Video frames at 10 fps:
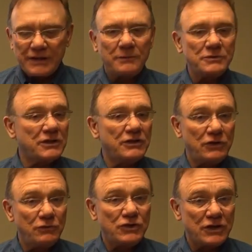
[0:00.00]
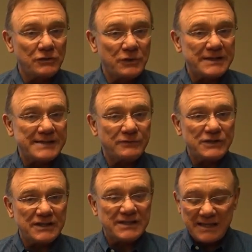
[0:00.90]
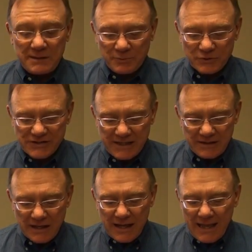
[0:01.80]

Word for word: and that was a huge increase of 16%.